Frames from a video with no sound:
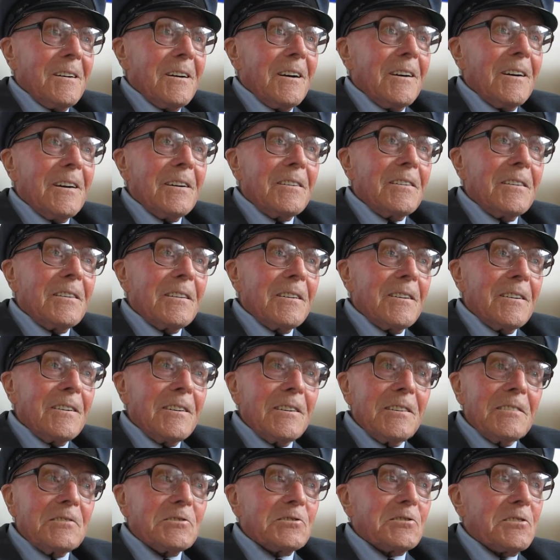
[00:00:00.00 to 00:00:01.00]
and
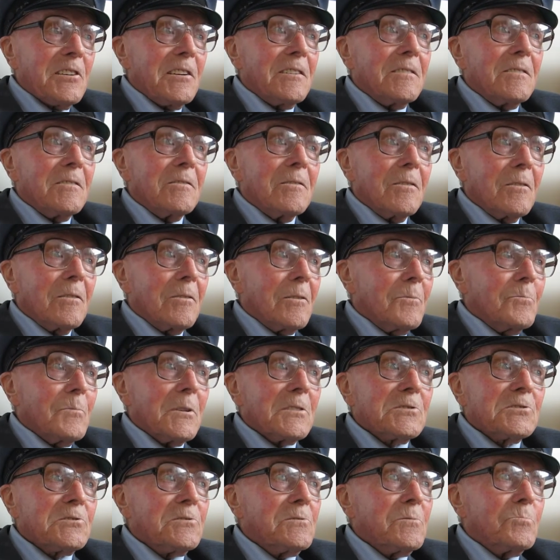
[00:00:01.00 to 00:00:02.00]
he said, "I
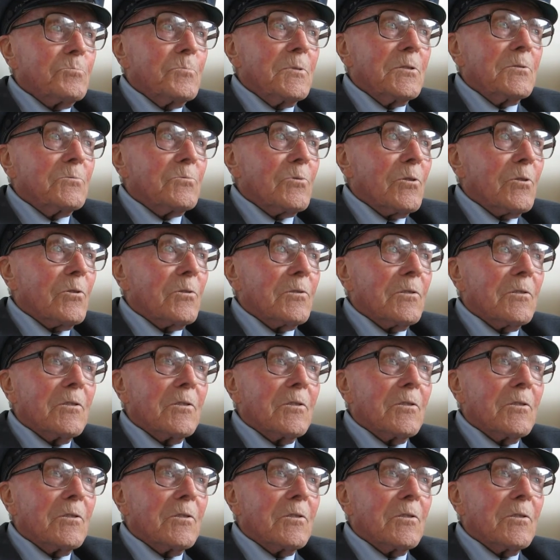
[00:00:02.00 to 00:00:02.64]
must admit, Ron,